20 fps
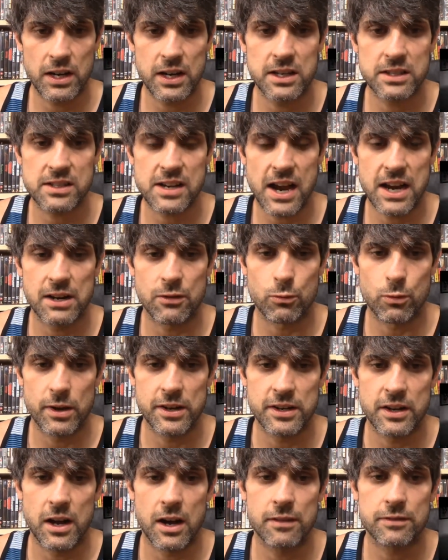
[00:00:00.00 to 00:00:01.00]
He's kind of
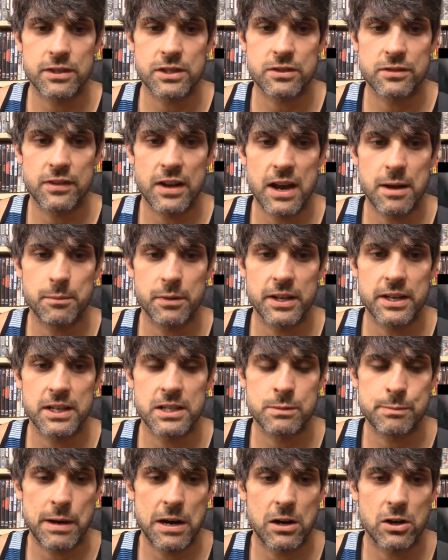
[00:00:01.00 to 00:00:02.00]
written off his family.
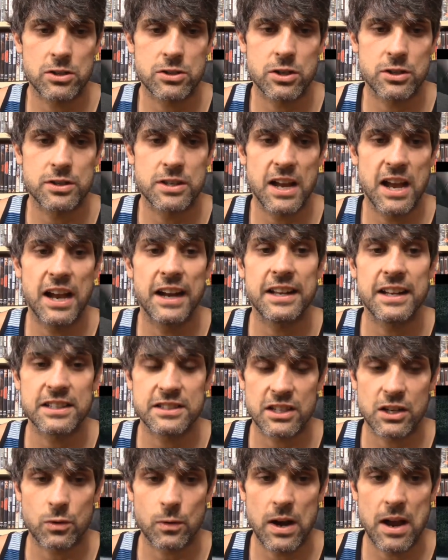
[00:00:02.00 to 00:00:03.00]
His parents are dead. He
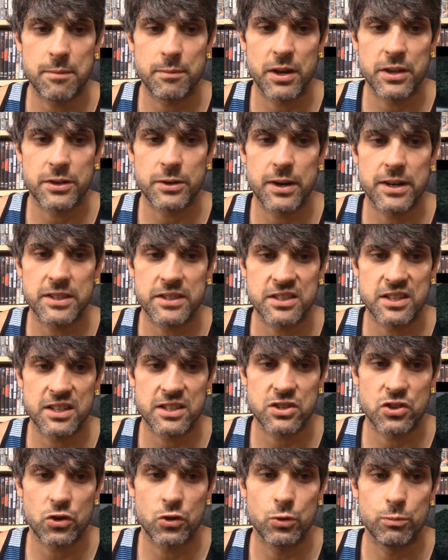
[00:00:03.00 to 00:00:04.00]
has a grandmother and a
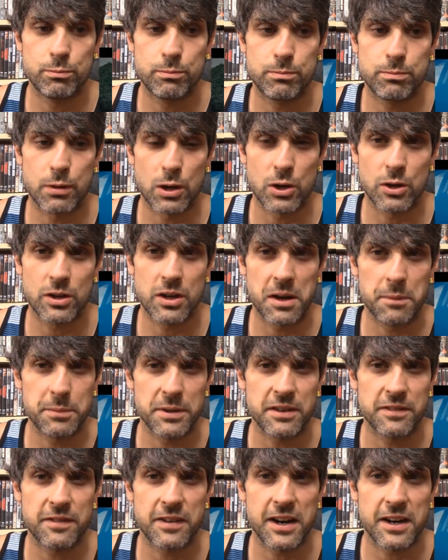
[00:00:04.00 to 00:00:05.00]
sister who burned up
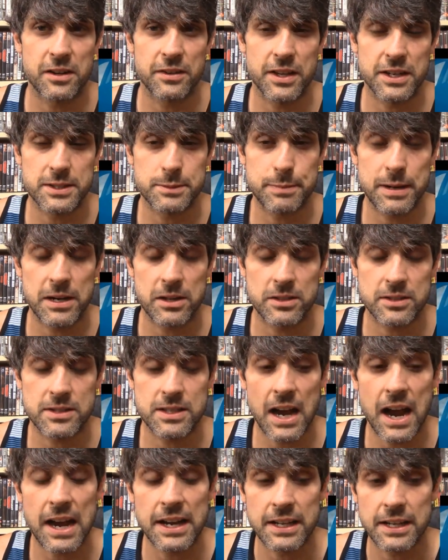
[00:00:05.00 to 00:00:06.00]
in a fire that his parents
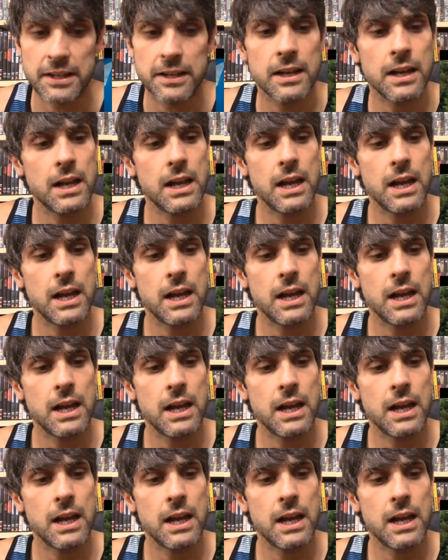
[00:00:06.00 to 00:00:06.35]
died in.